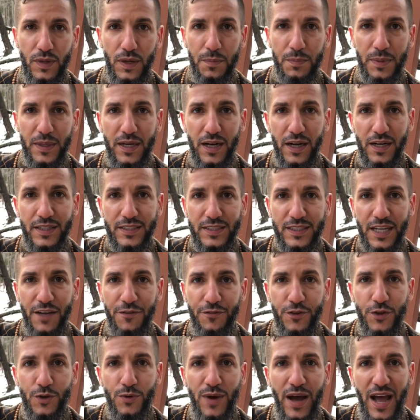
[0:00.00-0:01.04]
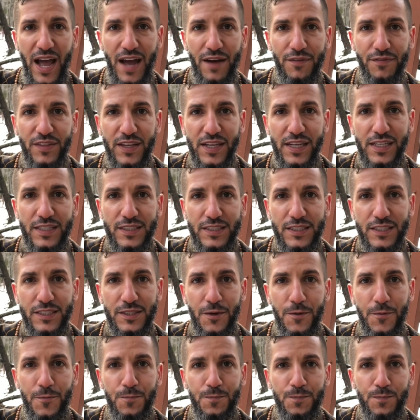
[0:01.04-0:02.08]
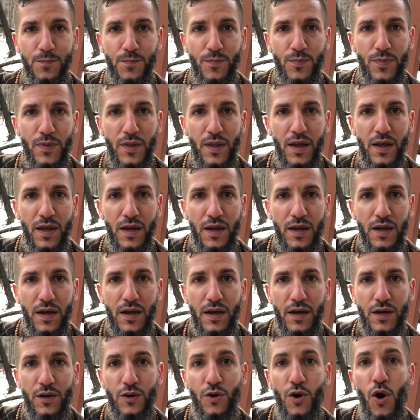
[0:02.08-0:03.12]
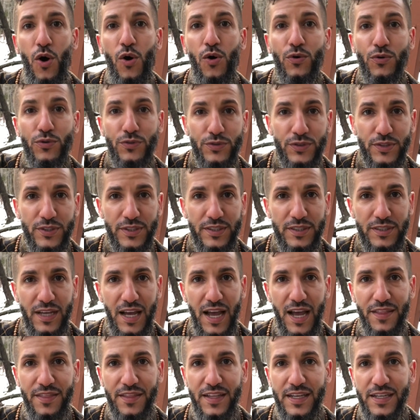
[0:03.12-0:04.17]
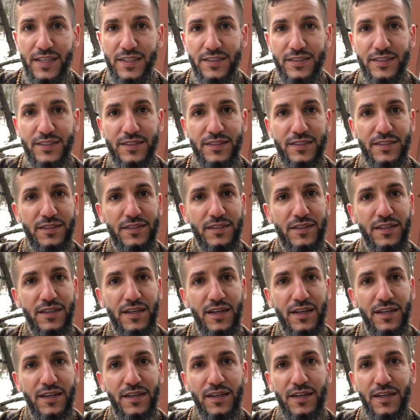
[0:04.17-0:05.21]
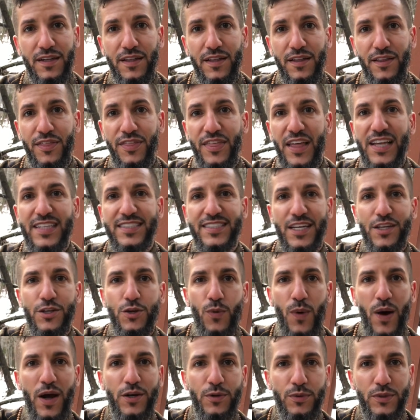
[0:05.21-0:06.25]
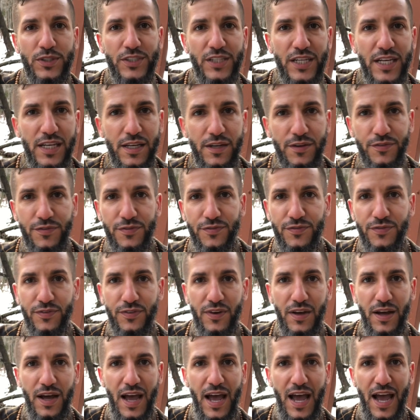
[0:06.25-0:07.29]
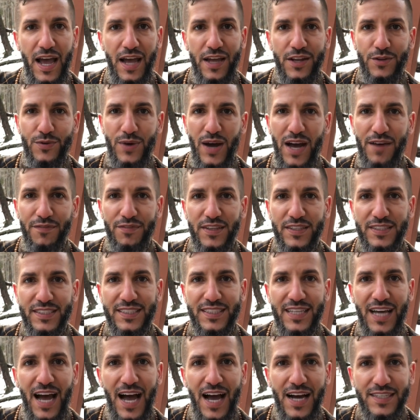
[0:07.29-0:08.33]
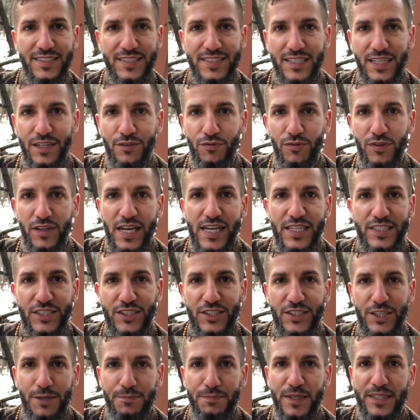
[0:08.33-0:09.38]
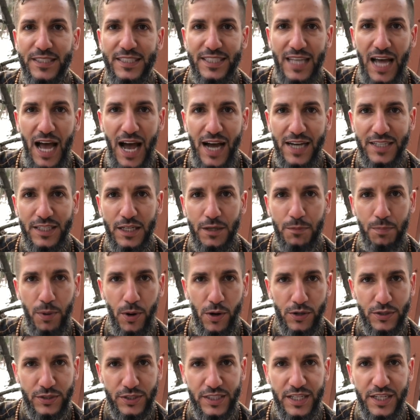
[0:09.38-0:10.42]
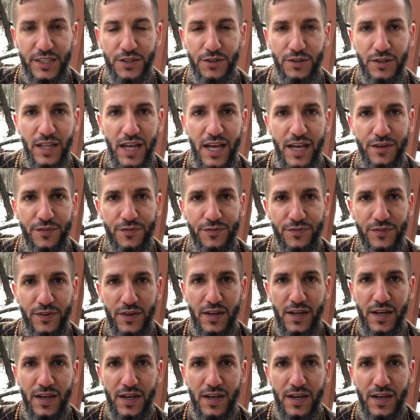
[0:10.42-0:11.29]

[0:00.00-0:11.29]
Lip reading: Because if you have these goals and these things that you want to achieve, and you have this toxic relationship, this toxic person in your life